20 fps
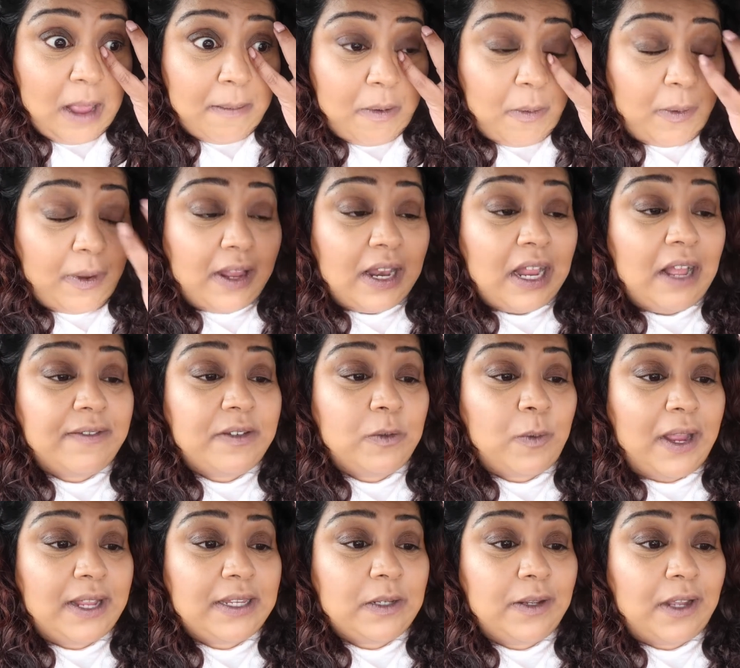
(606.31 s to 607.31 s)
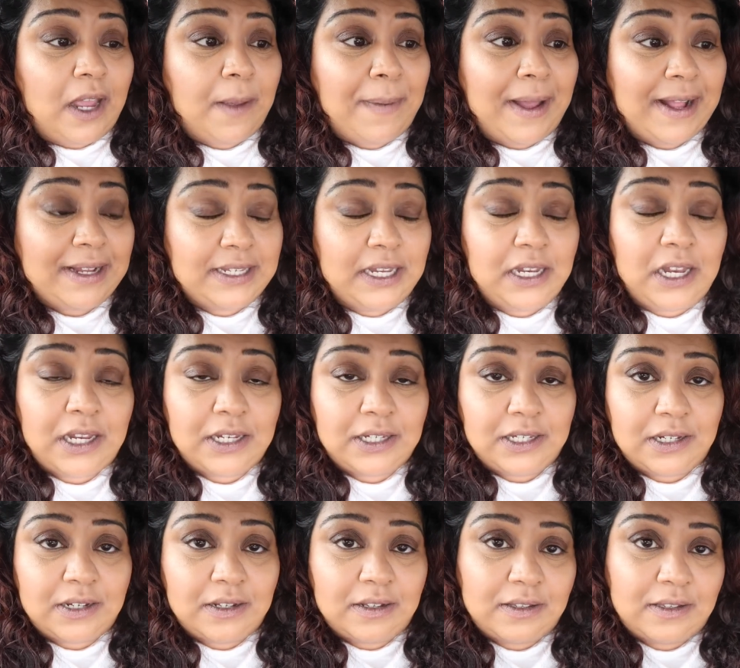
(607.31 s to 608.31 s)
but we're gonna have to wait till we go back to
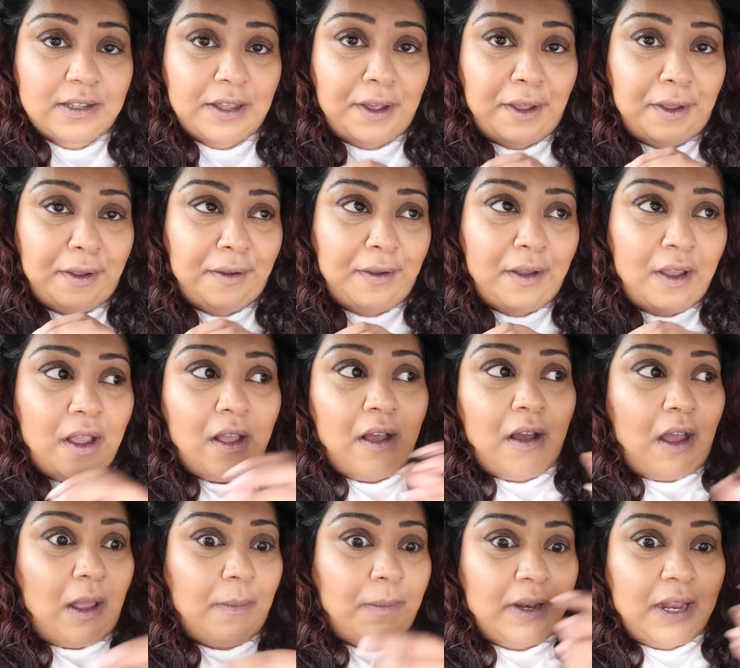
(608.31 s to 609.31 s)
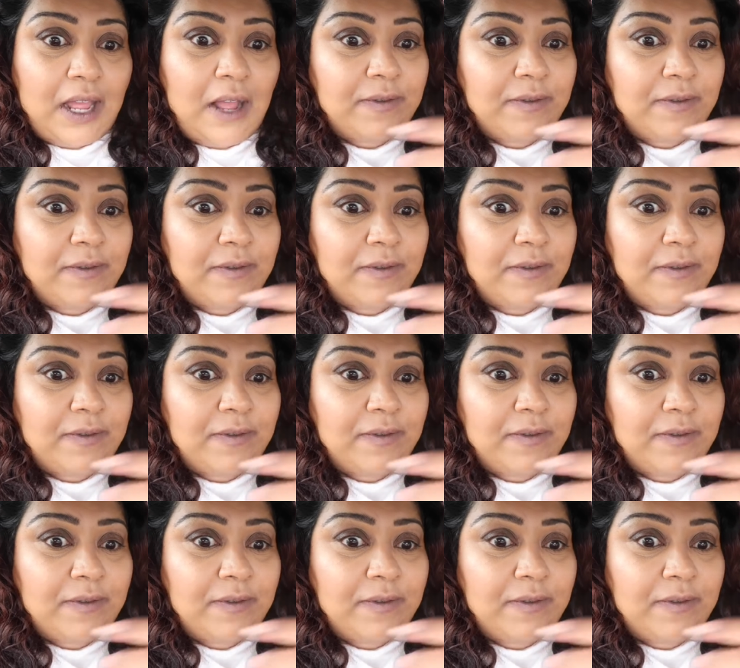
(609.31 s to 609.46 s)
London so I'm gonna